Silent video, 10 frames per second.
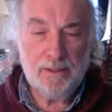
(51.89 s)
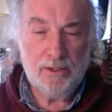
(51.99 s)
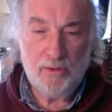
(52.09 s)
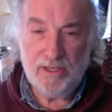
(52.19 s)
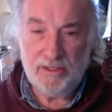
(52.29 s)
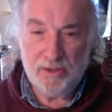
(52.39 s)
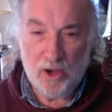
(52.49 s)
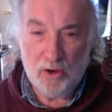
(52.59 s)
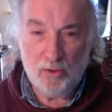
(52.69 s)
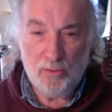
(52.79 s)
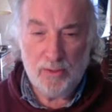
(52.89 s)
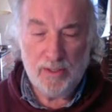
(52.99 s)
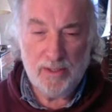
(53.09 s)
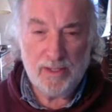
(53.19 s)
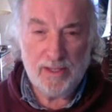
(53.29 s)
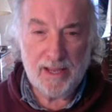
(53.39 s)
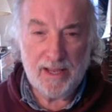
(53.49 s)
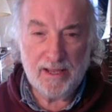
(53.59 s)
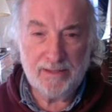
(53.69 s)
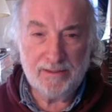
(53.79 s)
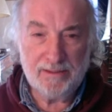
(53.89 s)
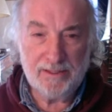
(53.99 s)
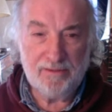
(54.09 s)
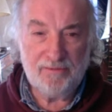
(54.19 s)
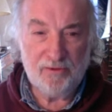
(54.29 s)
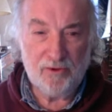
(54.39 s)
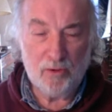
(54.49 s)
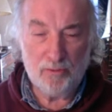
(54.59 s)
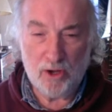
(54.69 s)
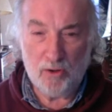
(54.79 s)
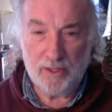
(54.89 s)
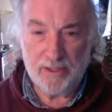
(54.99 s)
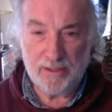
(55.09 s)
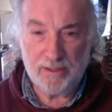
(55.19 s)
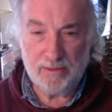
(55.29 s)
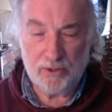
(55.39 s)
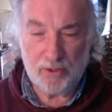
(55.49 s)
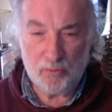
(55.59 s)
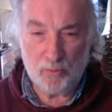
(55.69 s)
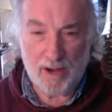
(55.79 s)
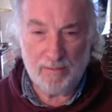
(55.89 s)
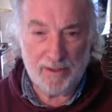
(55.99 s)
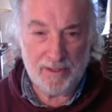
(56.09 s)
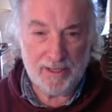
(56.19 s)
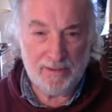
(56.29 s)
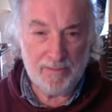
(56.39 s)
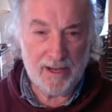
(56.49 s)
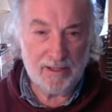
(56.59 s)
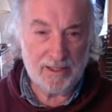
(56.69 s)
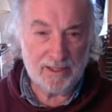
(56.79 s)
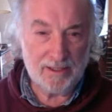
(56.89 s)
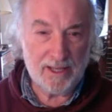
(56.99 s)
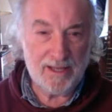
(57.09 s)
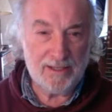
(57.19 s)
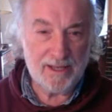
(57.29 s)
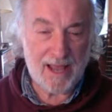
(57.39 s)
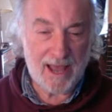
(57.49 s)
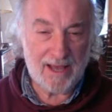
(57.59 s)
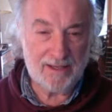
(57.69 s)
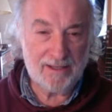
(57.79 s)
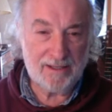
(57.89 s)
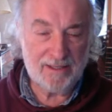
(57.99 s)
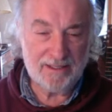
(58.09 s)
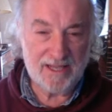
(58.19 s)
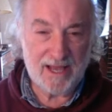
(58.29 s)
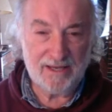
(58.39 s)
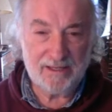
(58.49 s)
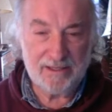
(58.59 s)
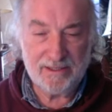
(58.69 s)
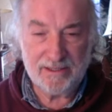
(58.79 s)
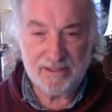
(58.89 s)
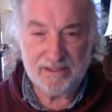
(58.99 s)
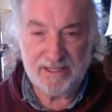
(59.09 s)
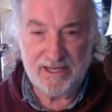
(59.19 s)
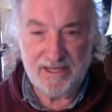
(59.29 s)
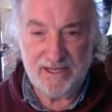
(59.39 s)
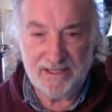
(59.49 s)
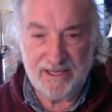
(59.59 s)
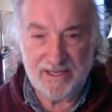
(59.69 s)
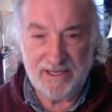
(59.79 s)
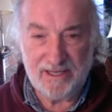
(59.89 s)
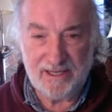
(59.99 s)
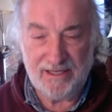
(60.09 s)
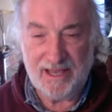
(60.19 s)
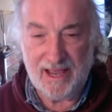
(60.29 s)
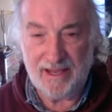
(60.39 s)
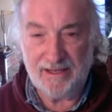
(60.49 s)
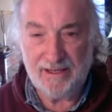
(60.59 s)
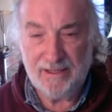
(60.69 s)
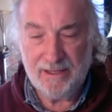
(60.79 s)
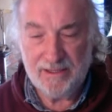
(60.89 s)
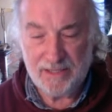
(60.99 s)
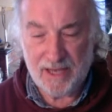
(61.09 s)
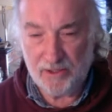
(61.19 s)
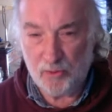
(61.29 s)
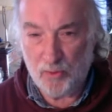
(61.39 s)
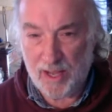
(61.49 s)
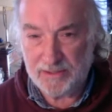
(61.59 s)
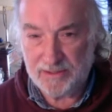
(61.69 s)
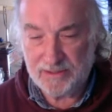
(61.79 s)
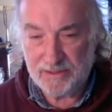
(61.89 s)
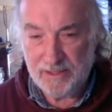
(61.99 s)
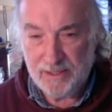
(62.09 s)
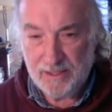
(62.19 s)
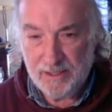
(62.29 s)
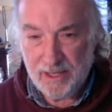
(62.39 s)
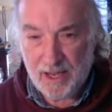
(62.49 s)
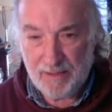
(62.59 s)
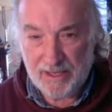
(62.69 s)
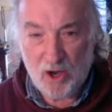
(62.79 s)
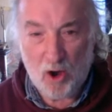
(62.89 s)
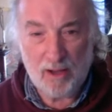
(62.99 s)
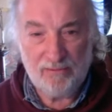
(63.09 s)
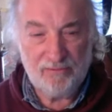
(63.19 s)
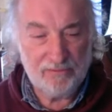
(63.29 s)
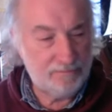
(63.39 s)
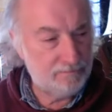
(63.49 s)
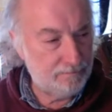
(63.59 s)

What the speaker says: you need to know. And if you don't know it, you can write me an email at glenn@zedek.us. I may cough,